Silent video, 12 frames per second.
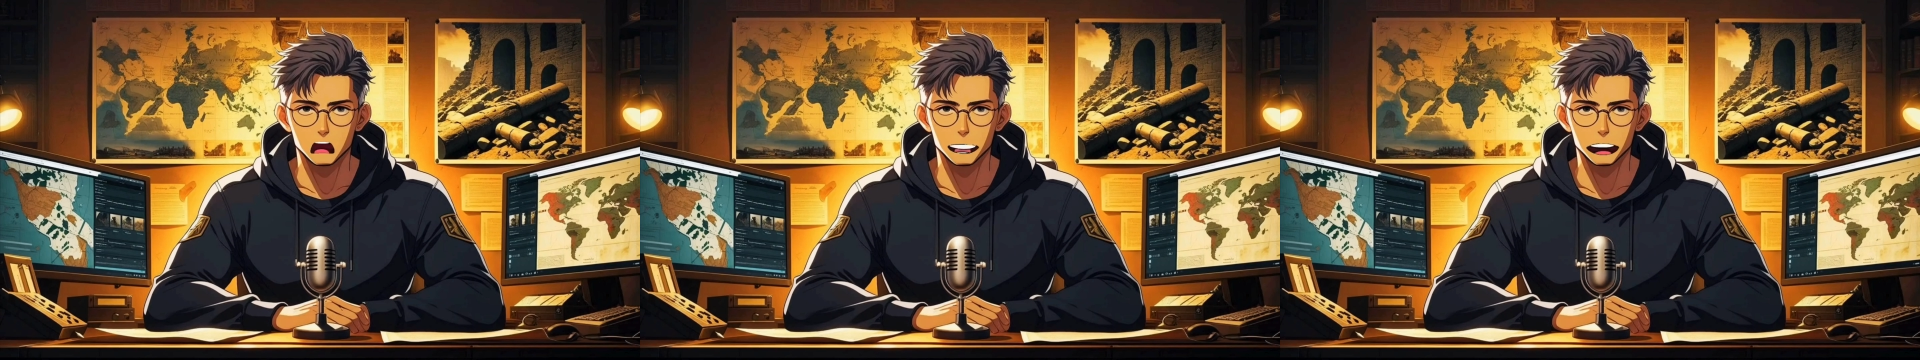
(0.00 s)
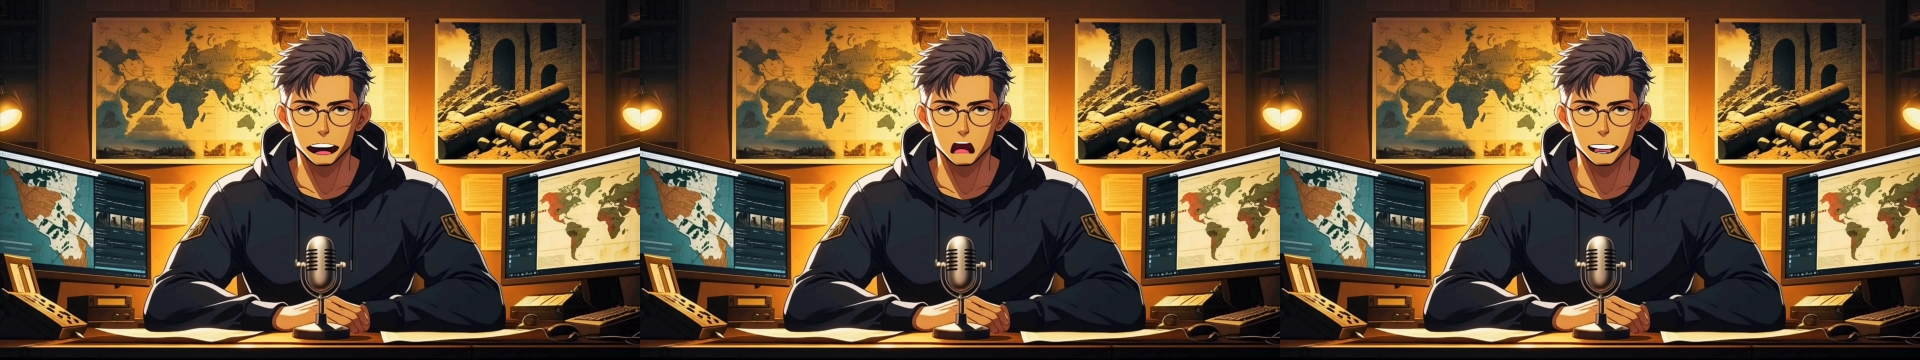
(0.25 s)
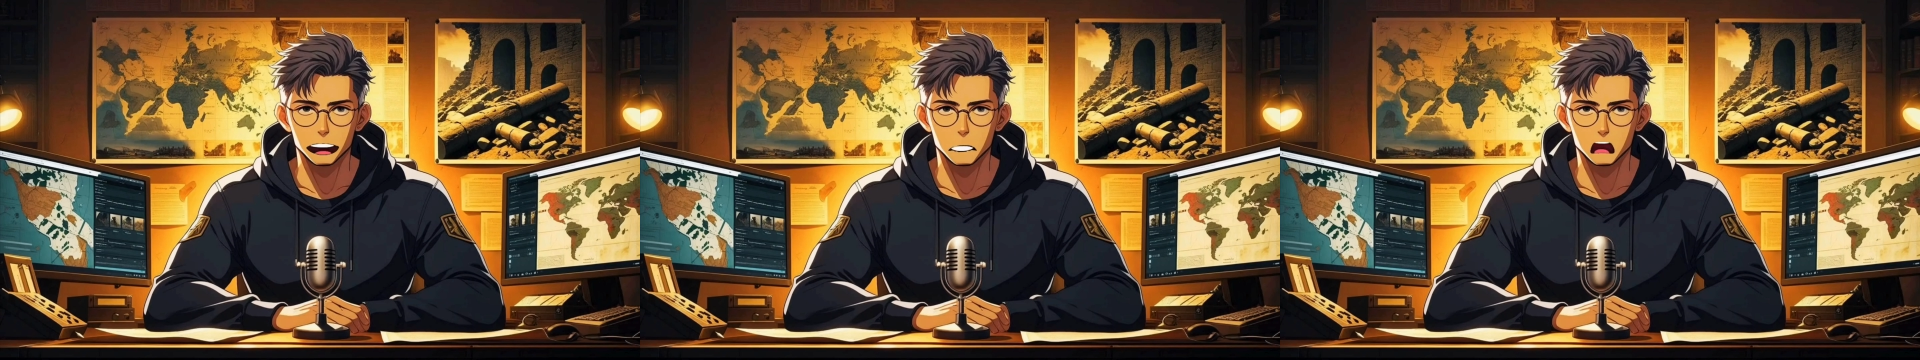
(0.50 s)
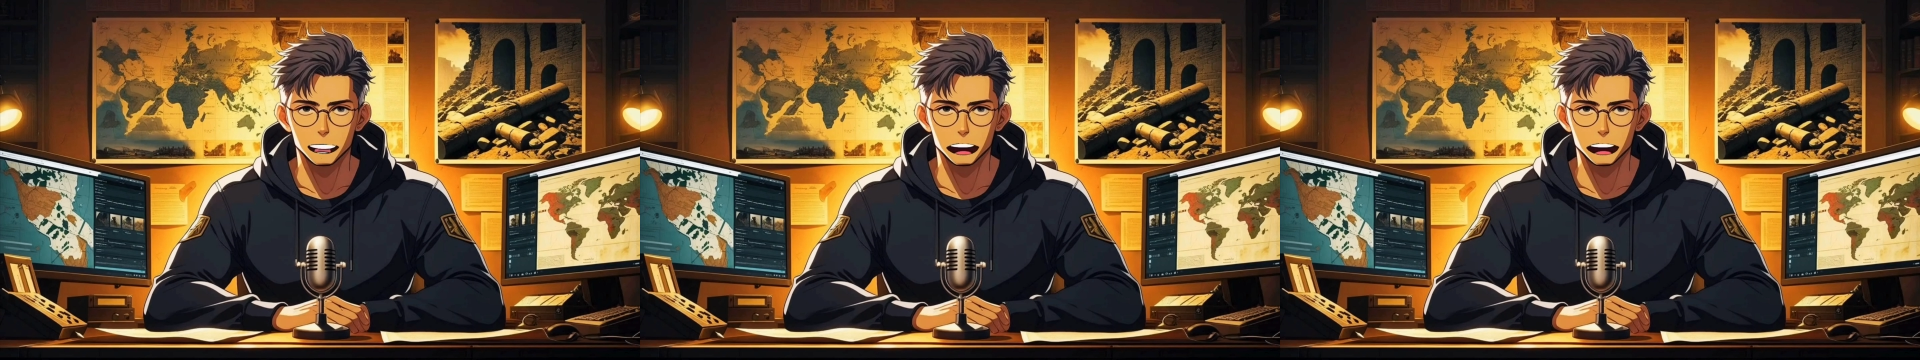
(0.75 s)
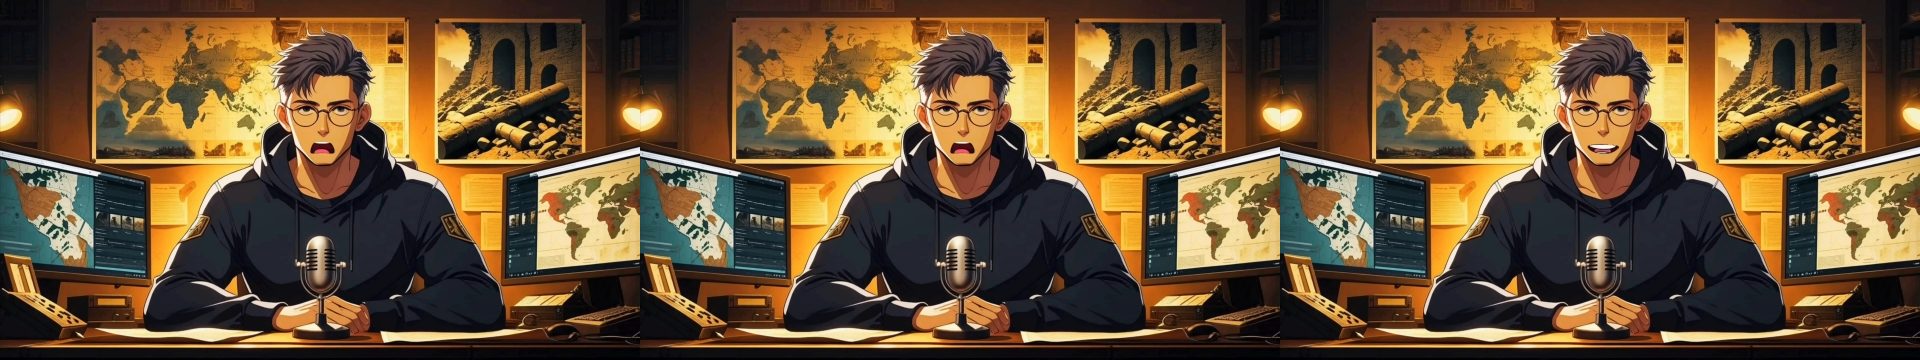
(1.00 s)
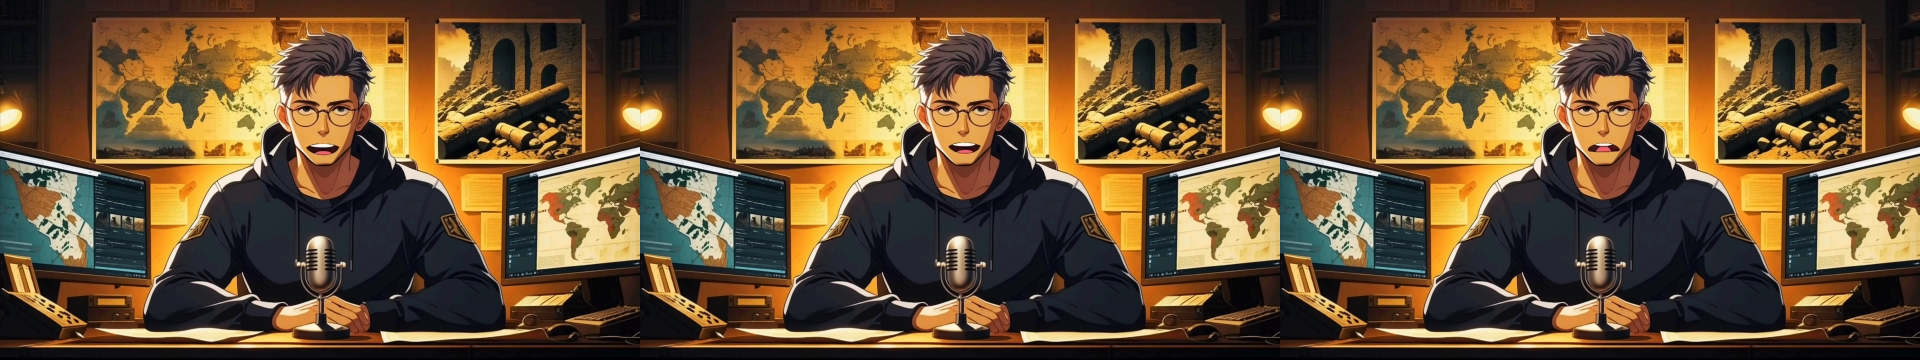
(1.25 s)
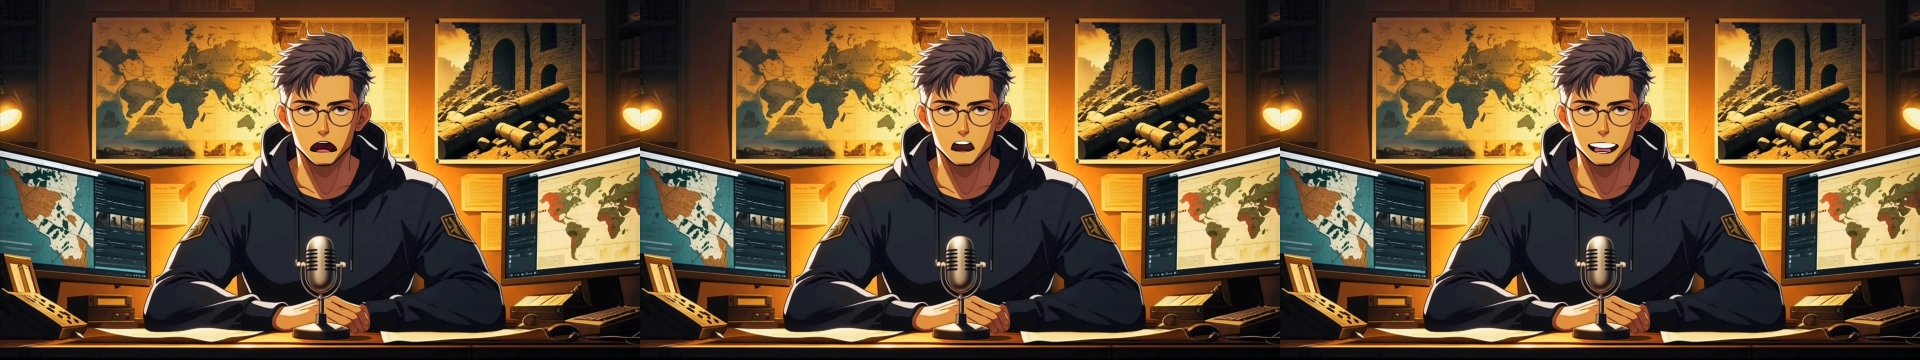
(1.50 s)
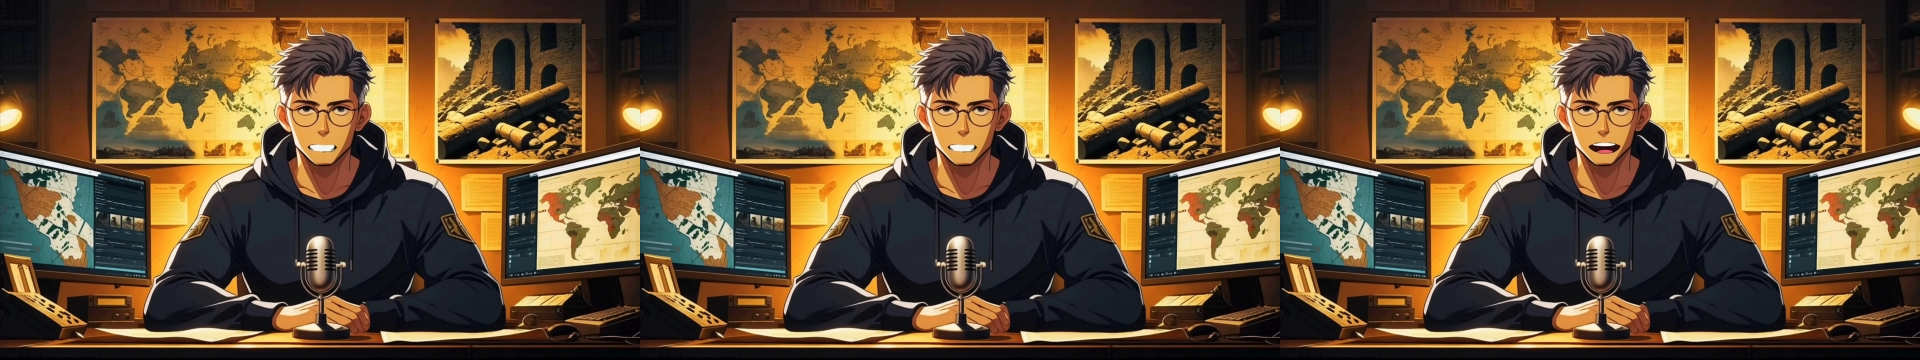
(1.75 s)
history came to an
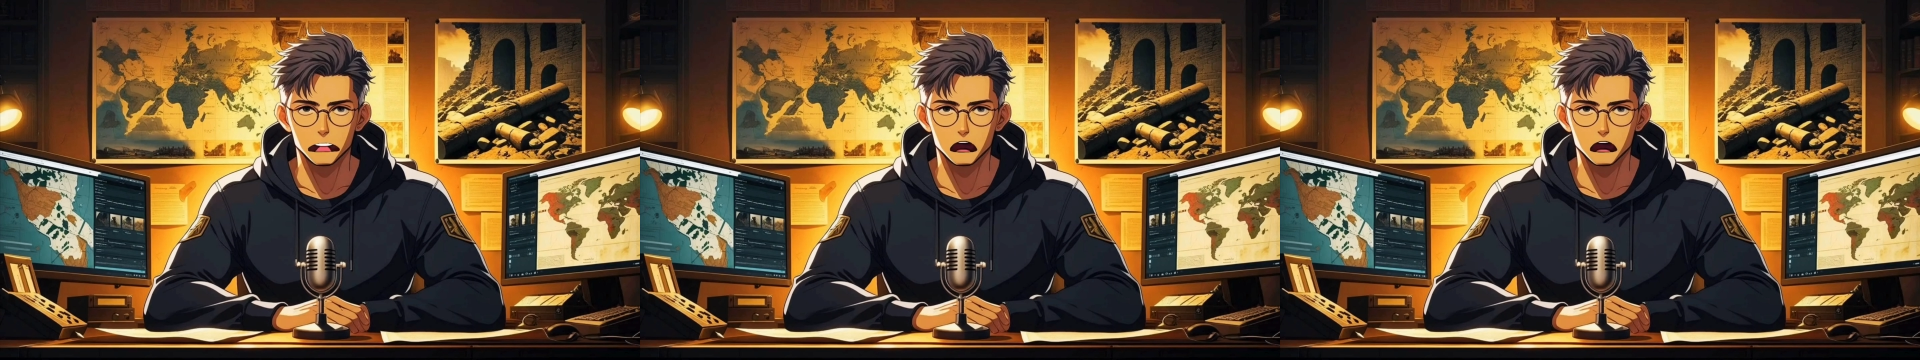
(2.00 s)
end.